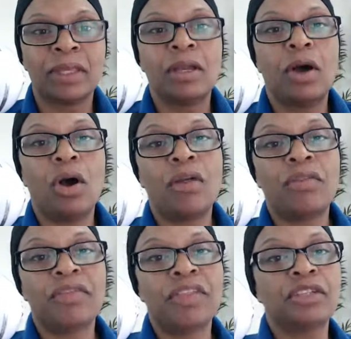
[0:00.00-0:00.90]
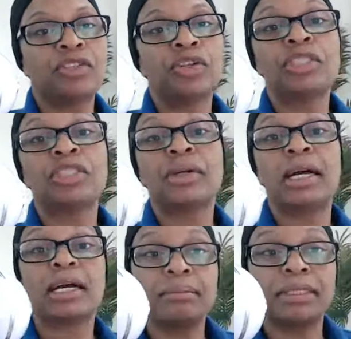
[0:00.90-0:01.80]
on their journey to
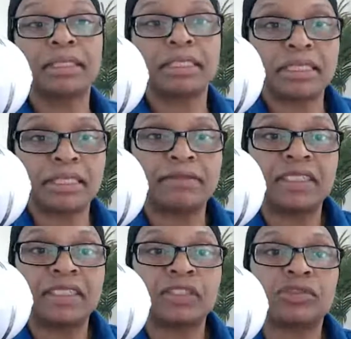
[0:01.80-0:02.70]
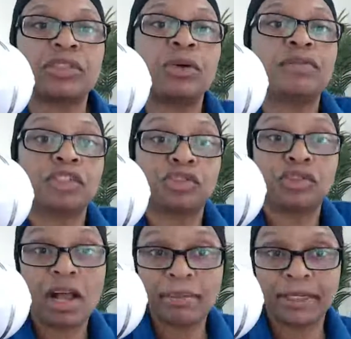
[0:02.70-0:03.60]
accomplishing victory over
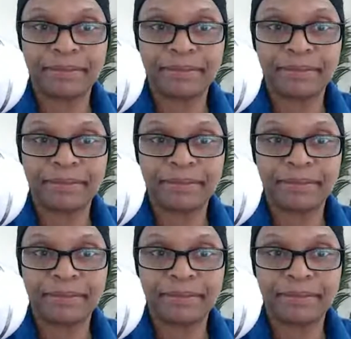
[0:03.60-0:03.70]
trauma.